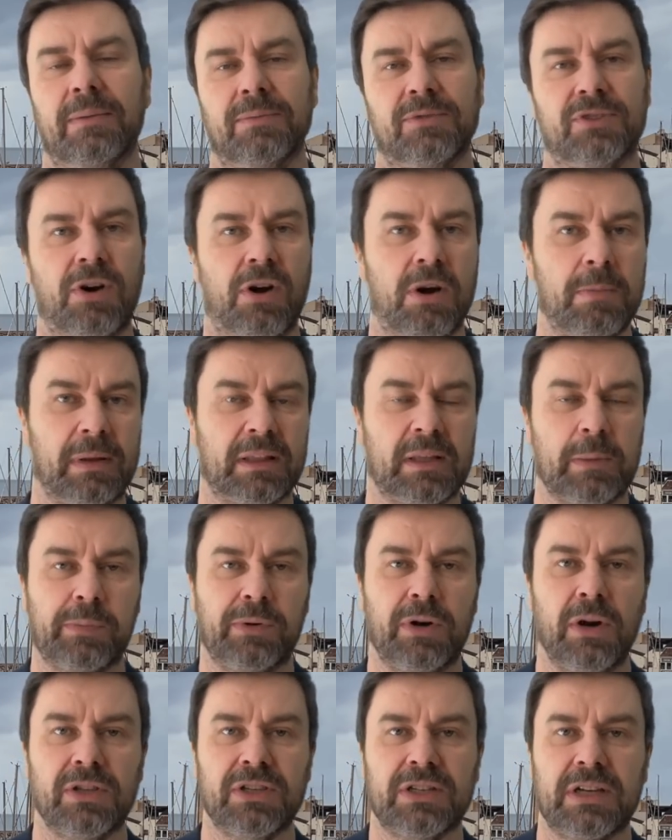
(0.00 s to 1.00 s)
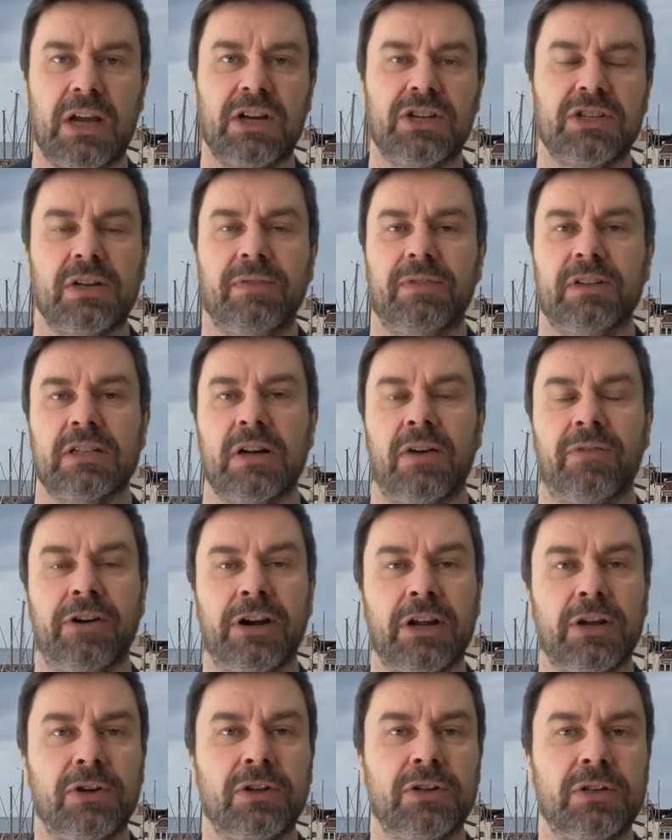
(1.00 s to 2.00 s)
Sorry about the pronunciation of it, it's not
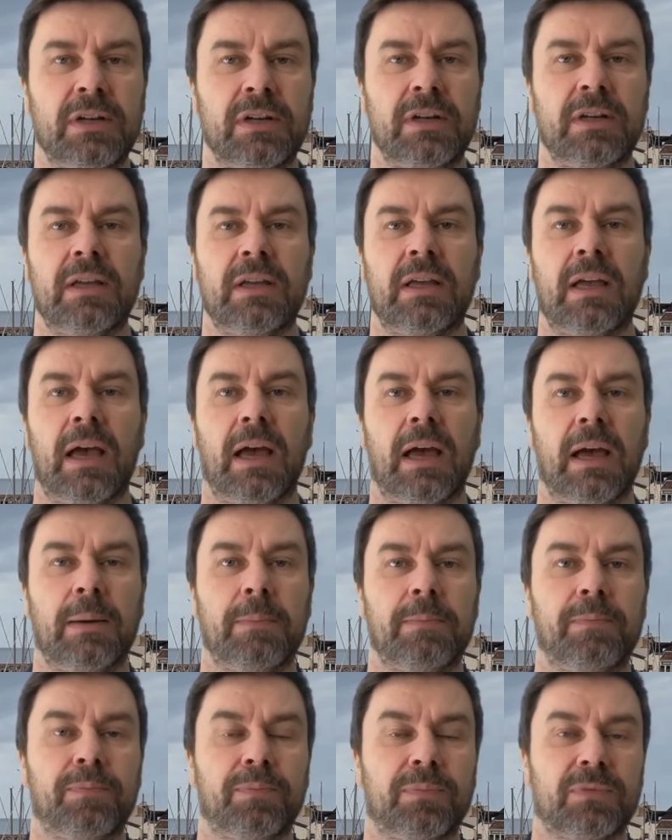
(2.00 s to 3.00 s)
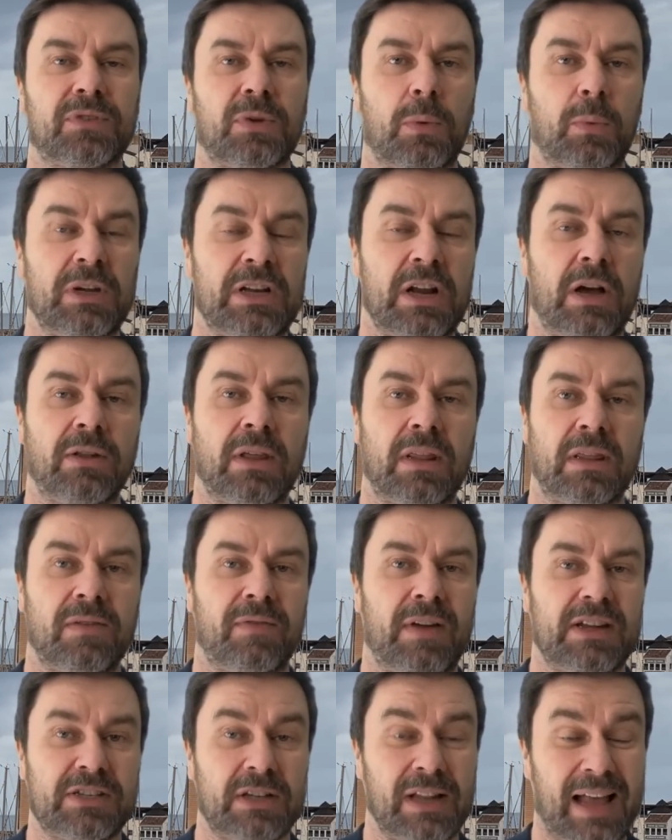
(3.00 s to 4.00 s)
very good. So we know that the
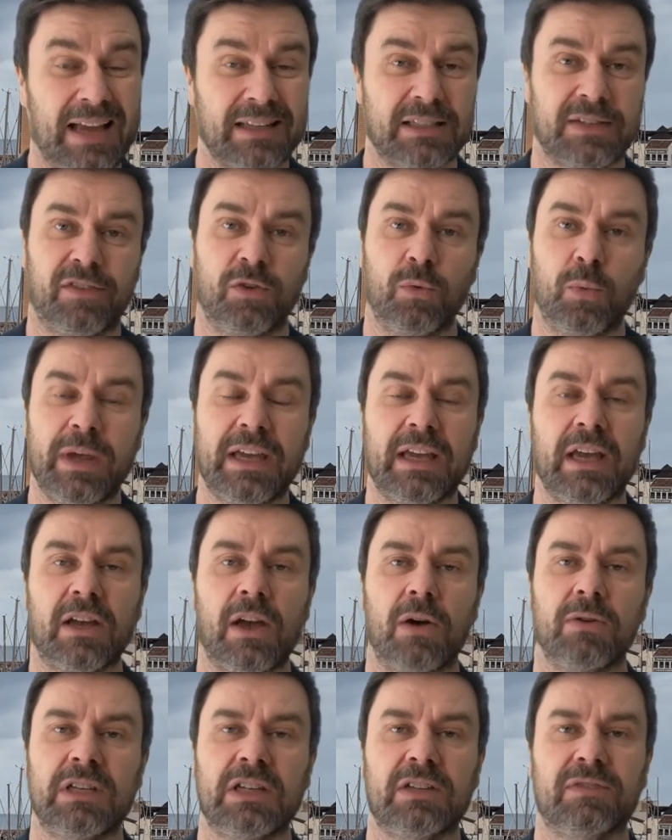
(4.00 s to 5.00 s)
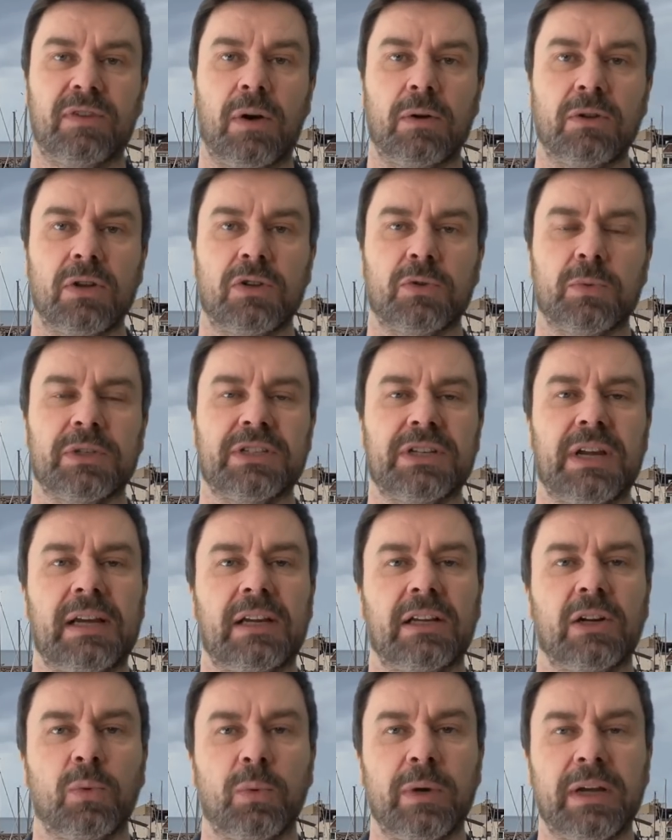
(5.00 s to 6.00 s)
vessel, as of a week ago, these photos were
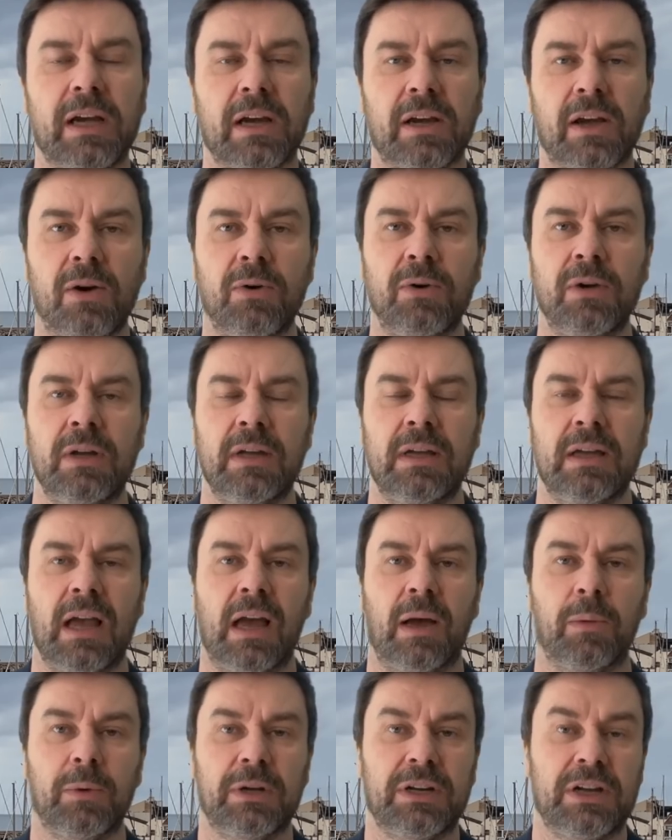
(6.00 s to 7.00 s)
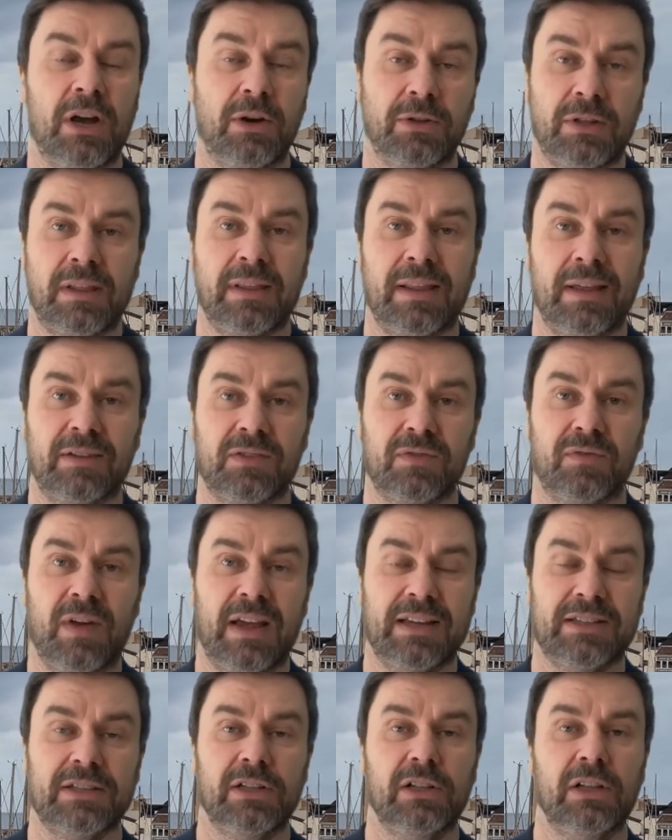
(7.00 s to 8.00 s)
taken a week ago, and we know that this
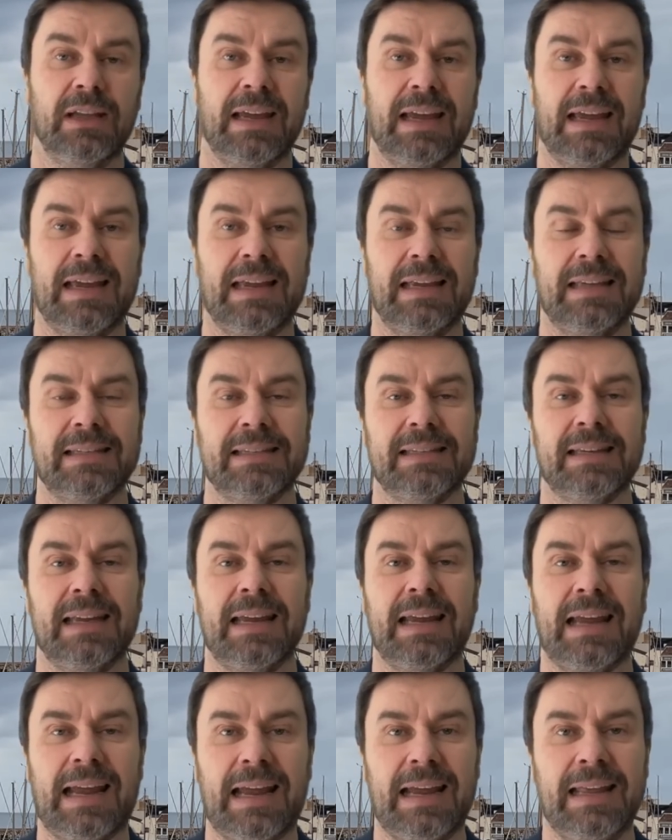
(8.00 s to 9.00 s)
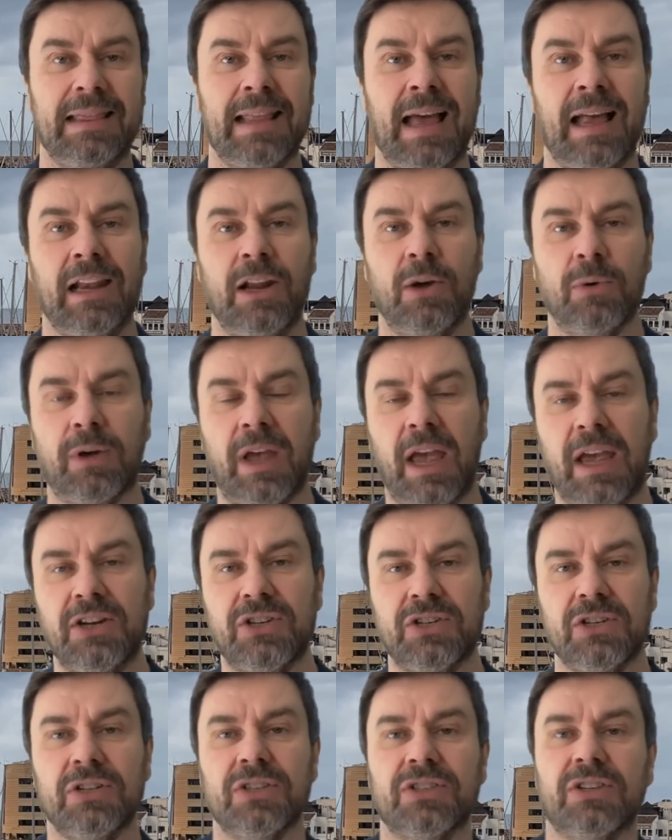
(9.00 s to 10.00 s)
vessel is in that
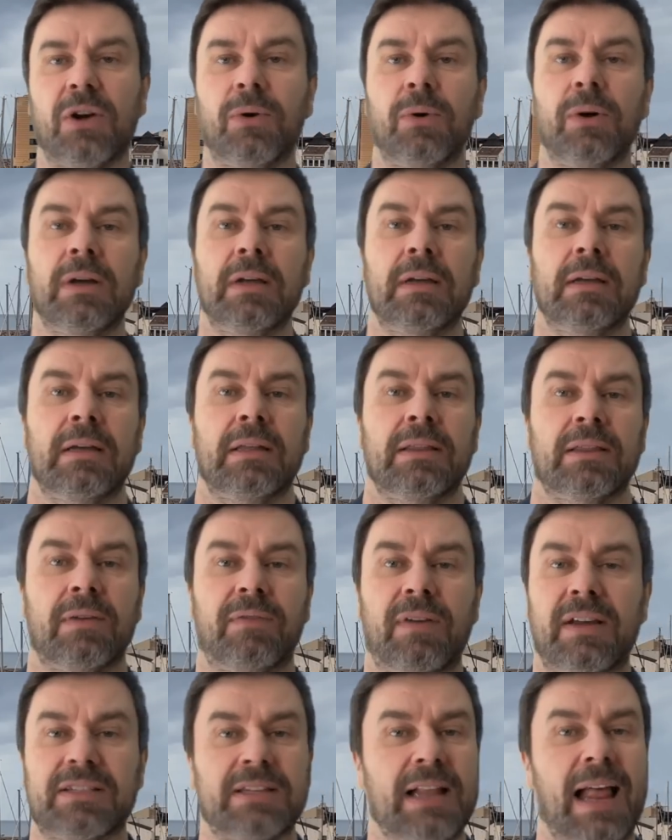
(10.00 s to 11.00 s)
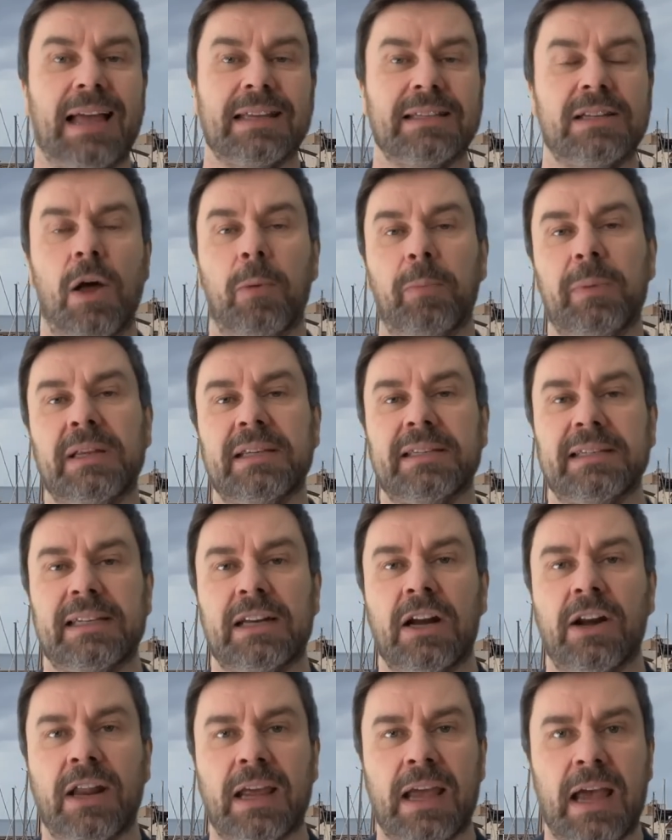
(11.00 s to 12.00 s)
location. So the vessel has not been
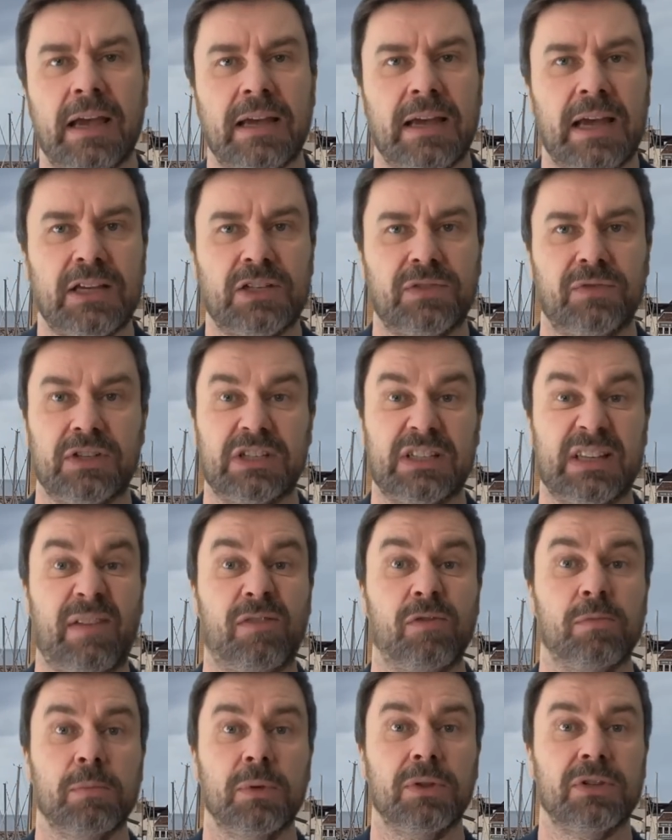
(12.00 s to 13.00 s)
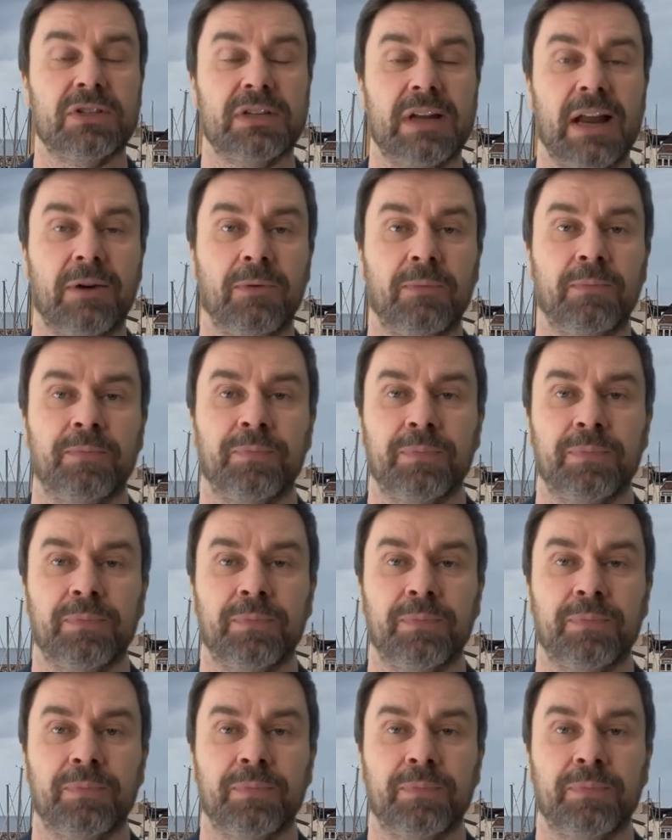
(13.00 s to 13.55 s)
seen on AIS for 7 months now.